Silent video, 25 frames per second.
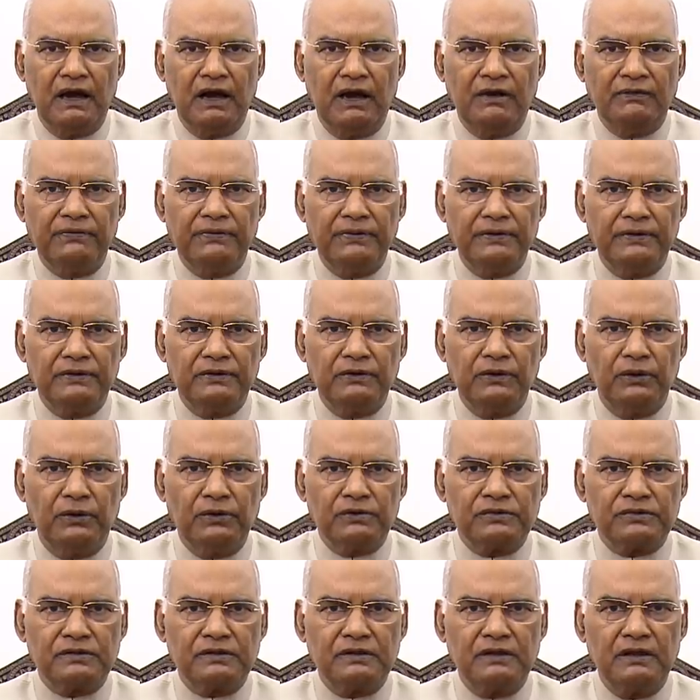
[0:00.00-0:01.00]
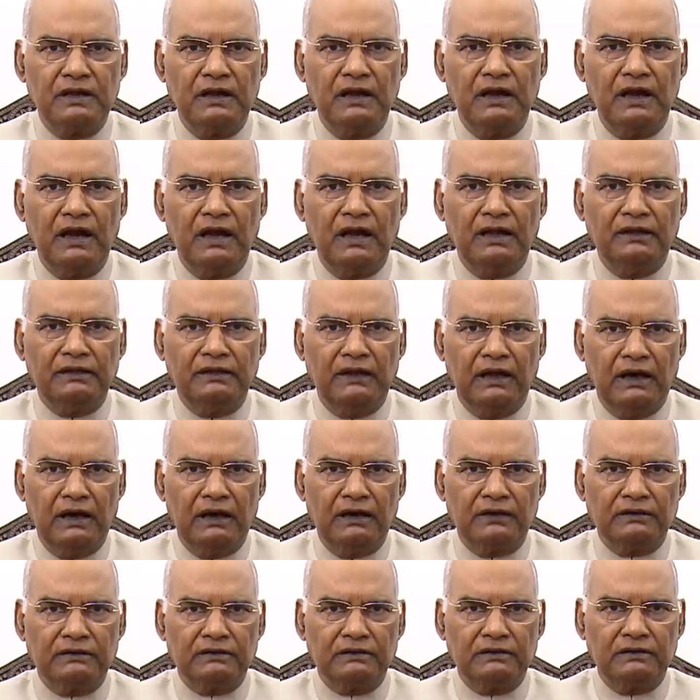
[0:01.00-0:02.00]
a firdaus on the
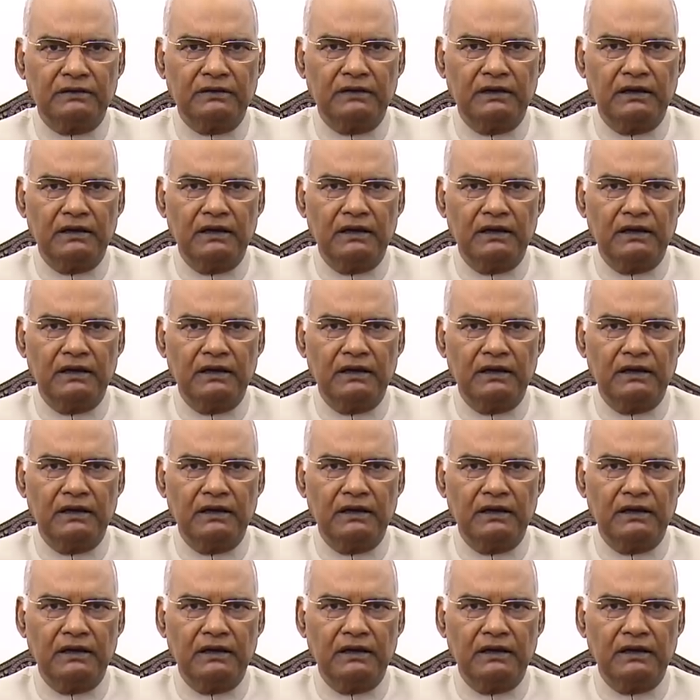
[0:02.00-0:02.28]
earth,